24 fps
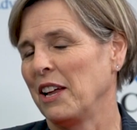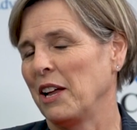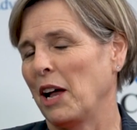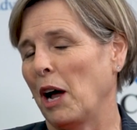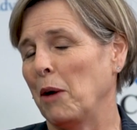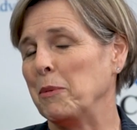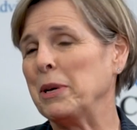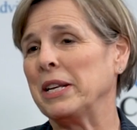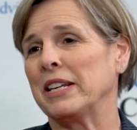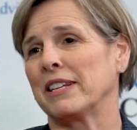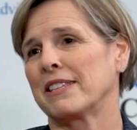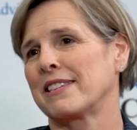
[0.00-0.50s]
I
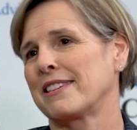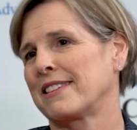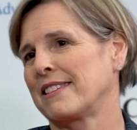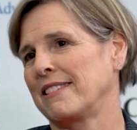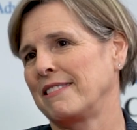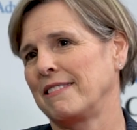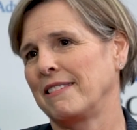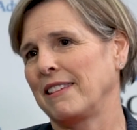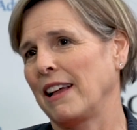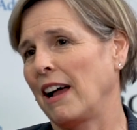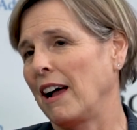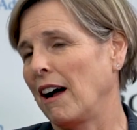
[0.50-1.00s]
mean, it's
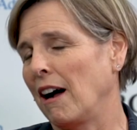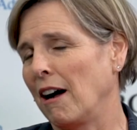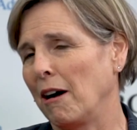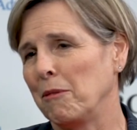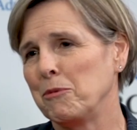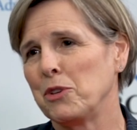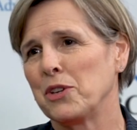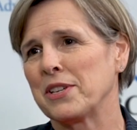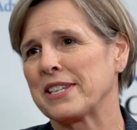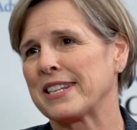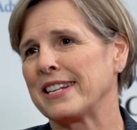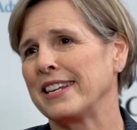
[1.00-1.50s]

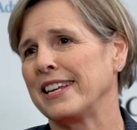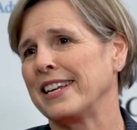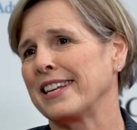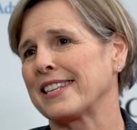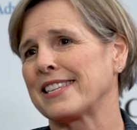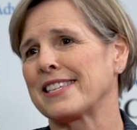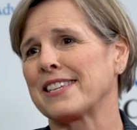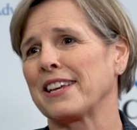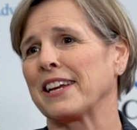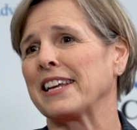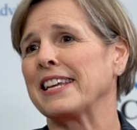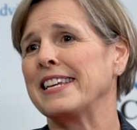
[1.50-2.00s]
obviously a
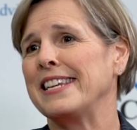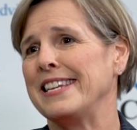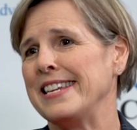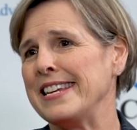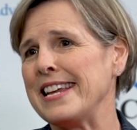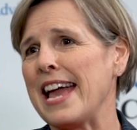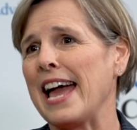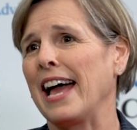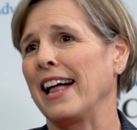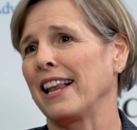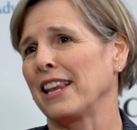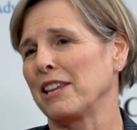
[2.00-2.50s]

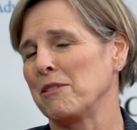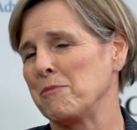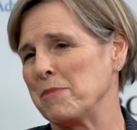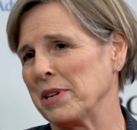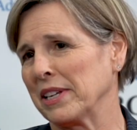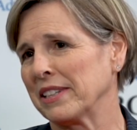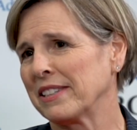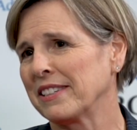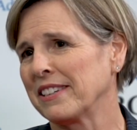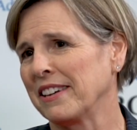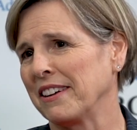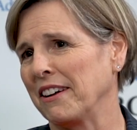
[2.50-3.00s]
key
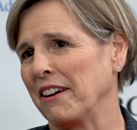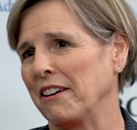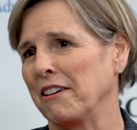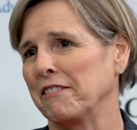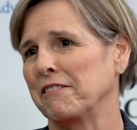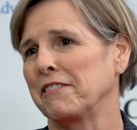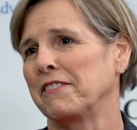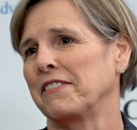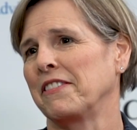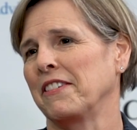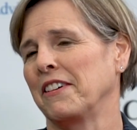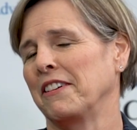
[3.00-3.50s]
element
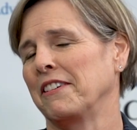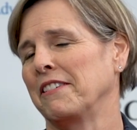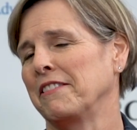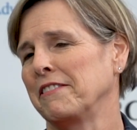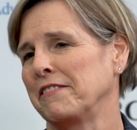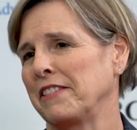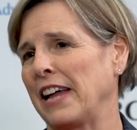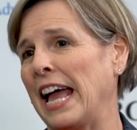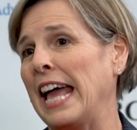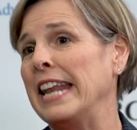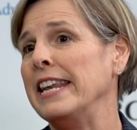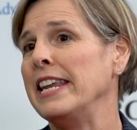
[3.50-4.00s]
of
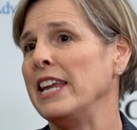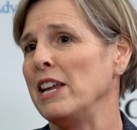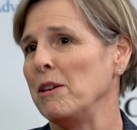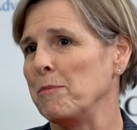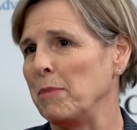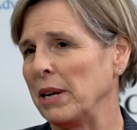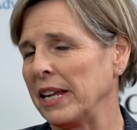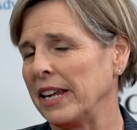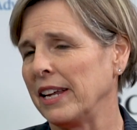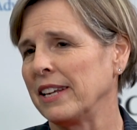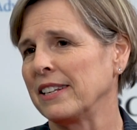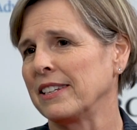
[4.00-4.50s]

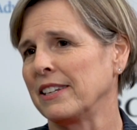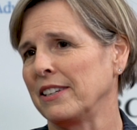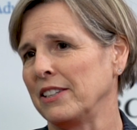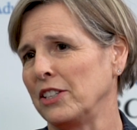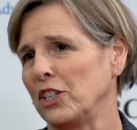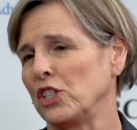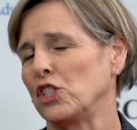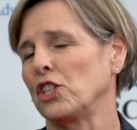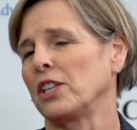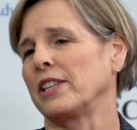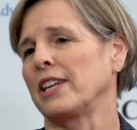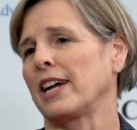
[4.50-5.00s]
enabling the
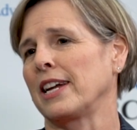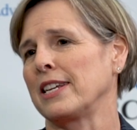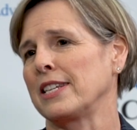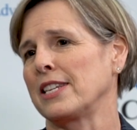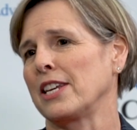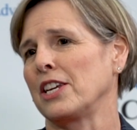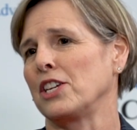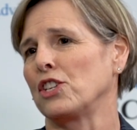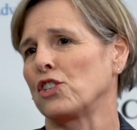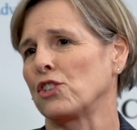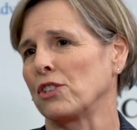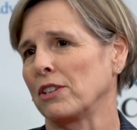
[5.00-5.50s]

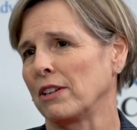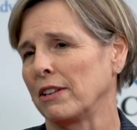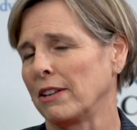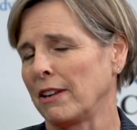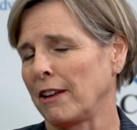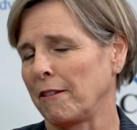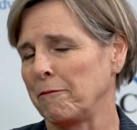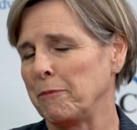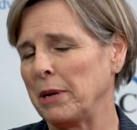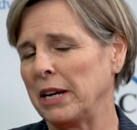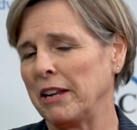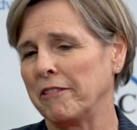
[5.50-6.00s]
digitization.
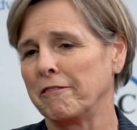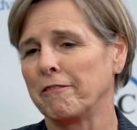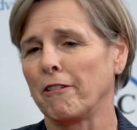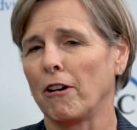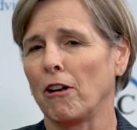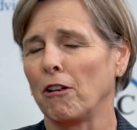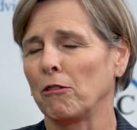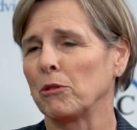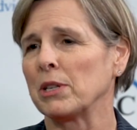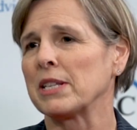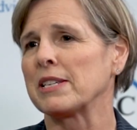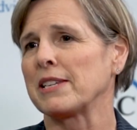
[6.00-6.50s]
I've been
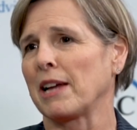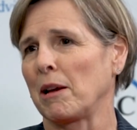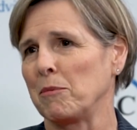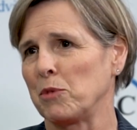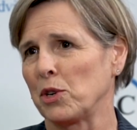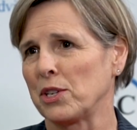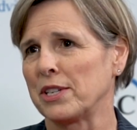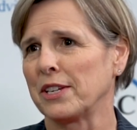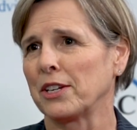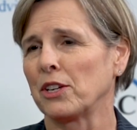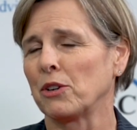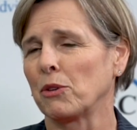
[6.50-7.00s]
involved with
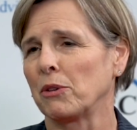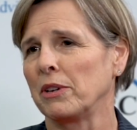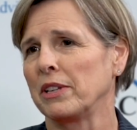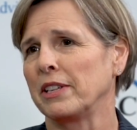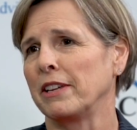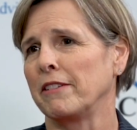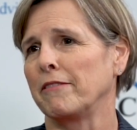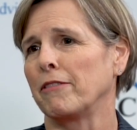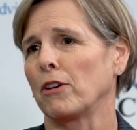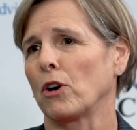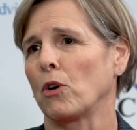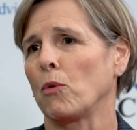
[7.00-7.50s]

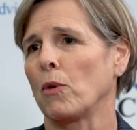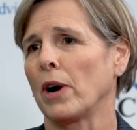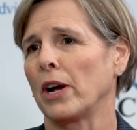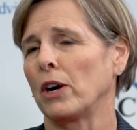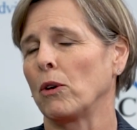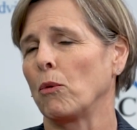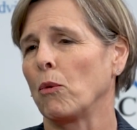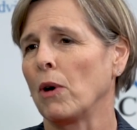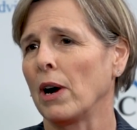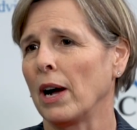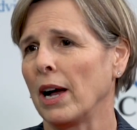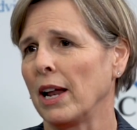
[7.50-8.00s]
cybersecurity for quite
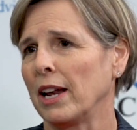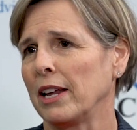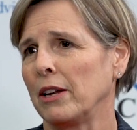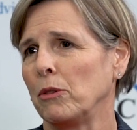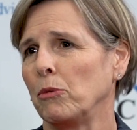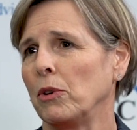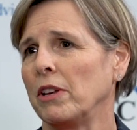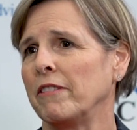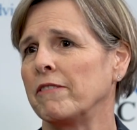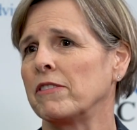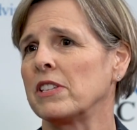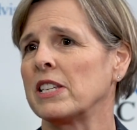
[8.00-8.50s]
a while, and
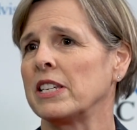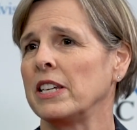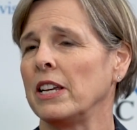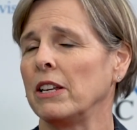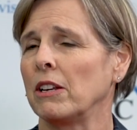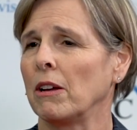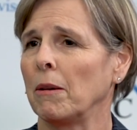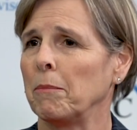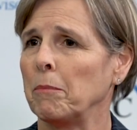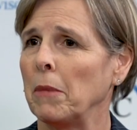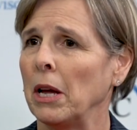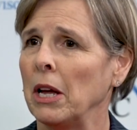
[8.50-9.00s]
we've
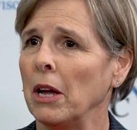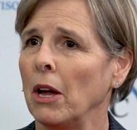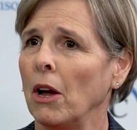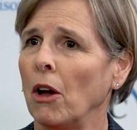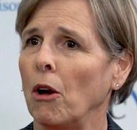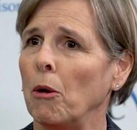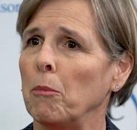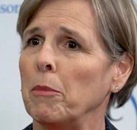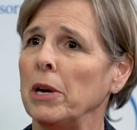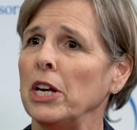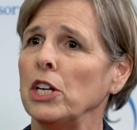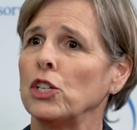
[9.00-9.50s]
seen
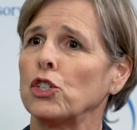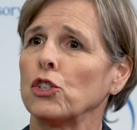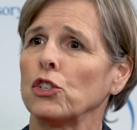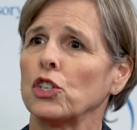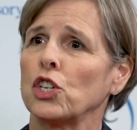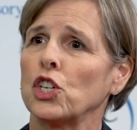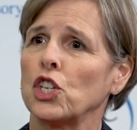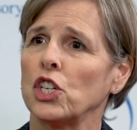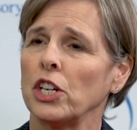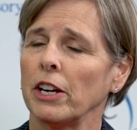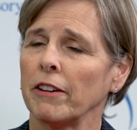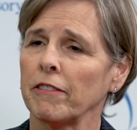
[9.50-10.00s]
a major
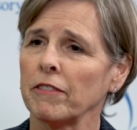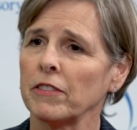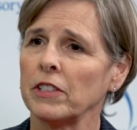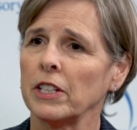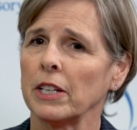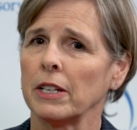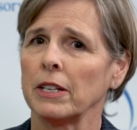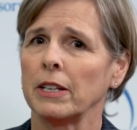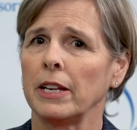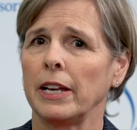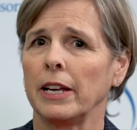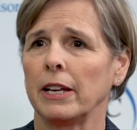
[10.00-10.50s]
shift
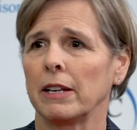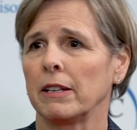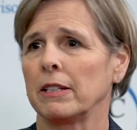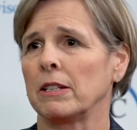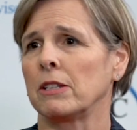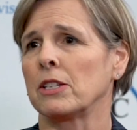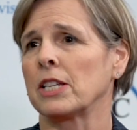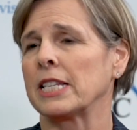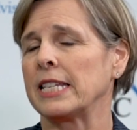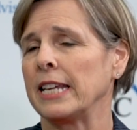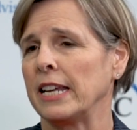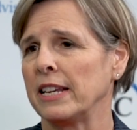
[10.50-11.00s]

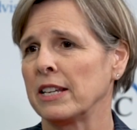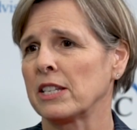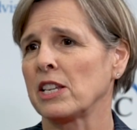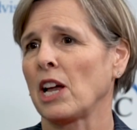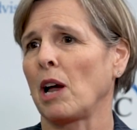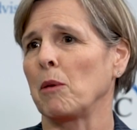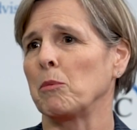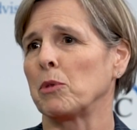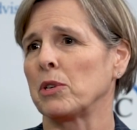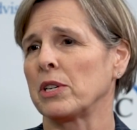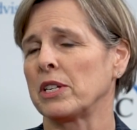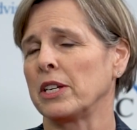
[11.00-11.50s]
in seeing
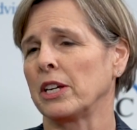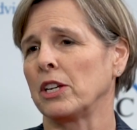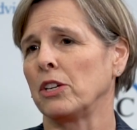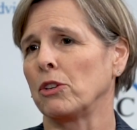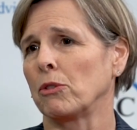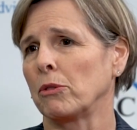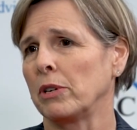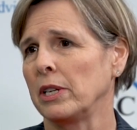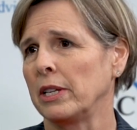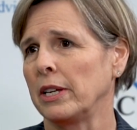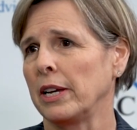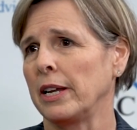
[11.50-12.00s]

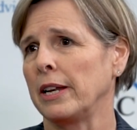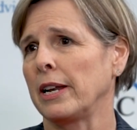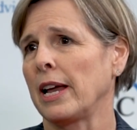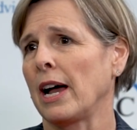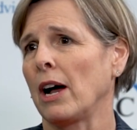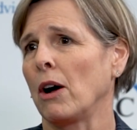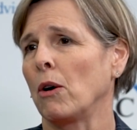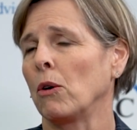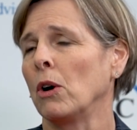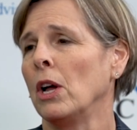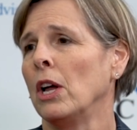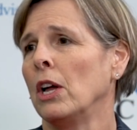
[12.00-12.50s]
cybersecurity
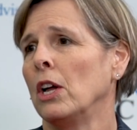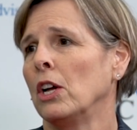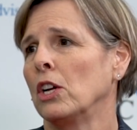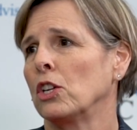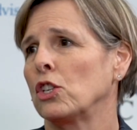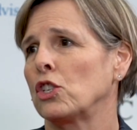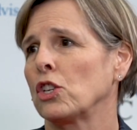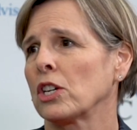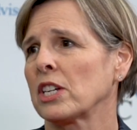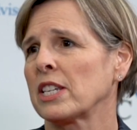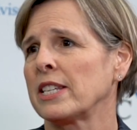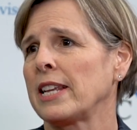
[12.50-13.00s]
now,
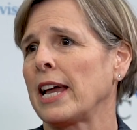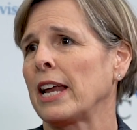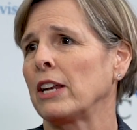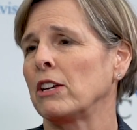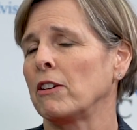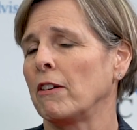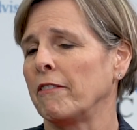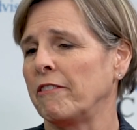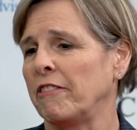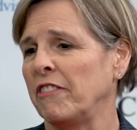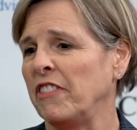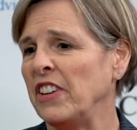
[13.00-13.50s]
just not
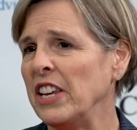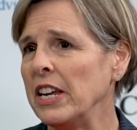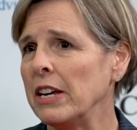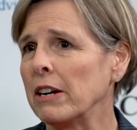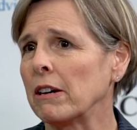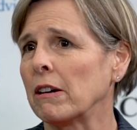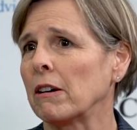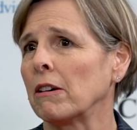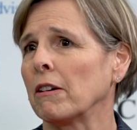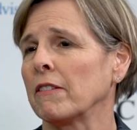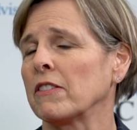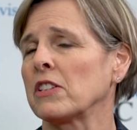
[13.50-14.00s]
a
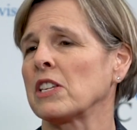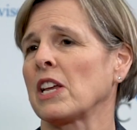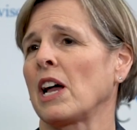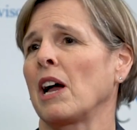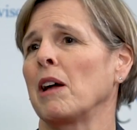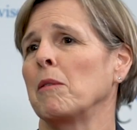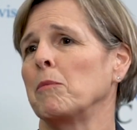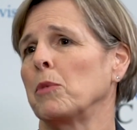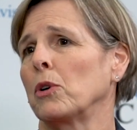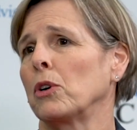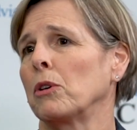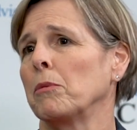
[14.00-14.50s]
fear of
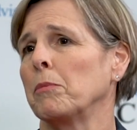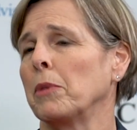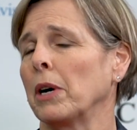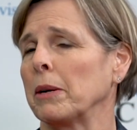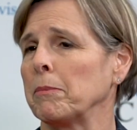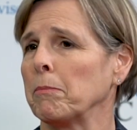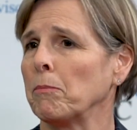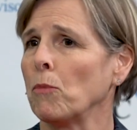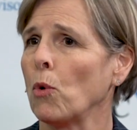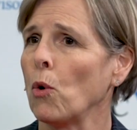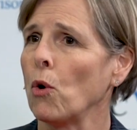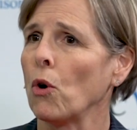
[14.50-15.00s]
cyber,
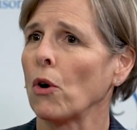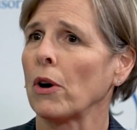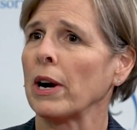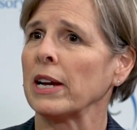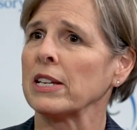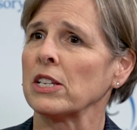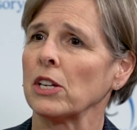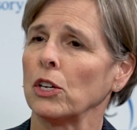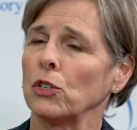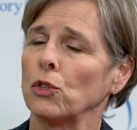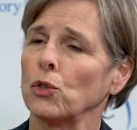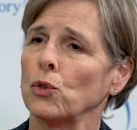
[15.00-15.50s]
but more
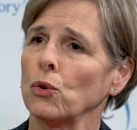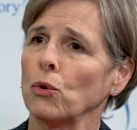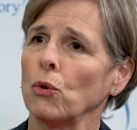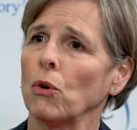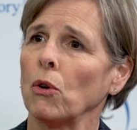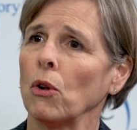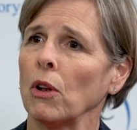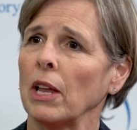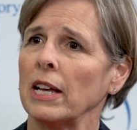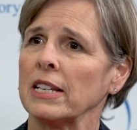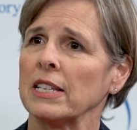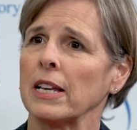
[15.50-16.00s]
as a
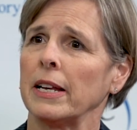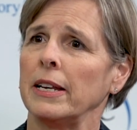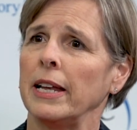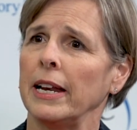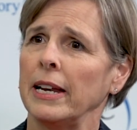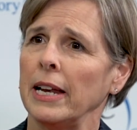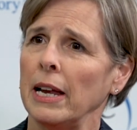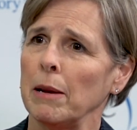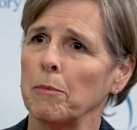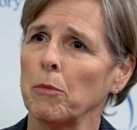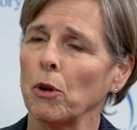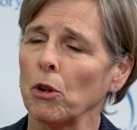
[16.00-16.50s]
tool, as an
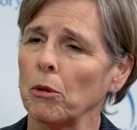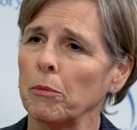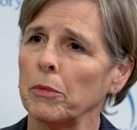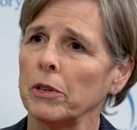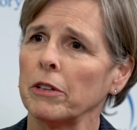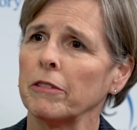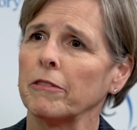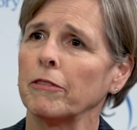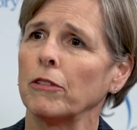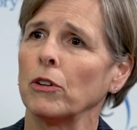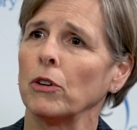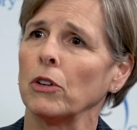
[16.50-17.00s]

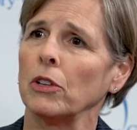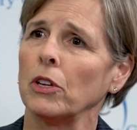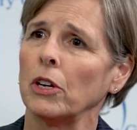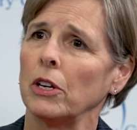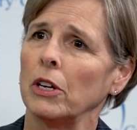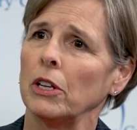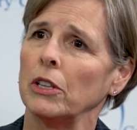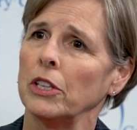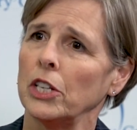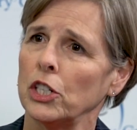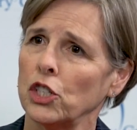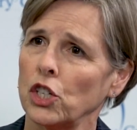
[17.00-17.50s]
enablement for
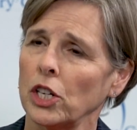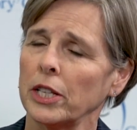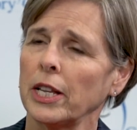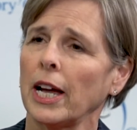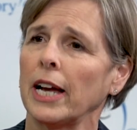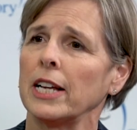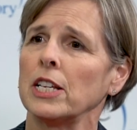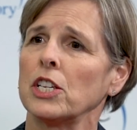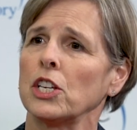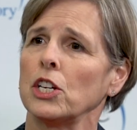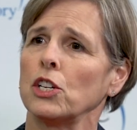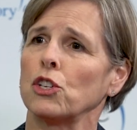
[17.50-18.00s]
the
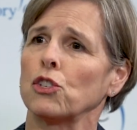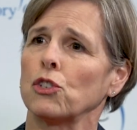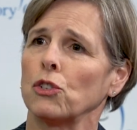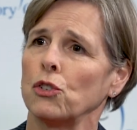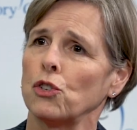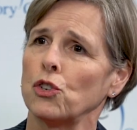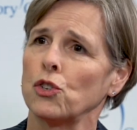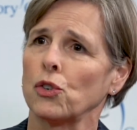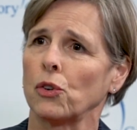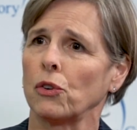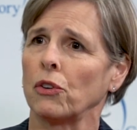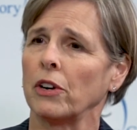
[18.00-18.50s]

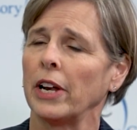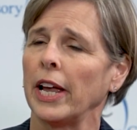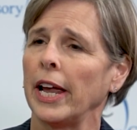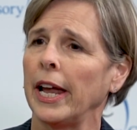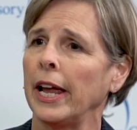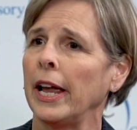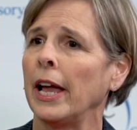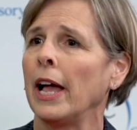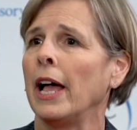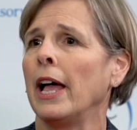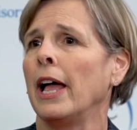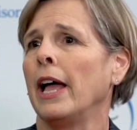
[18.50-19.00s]
digitization
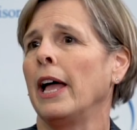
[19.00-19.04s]
journey.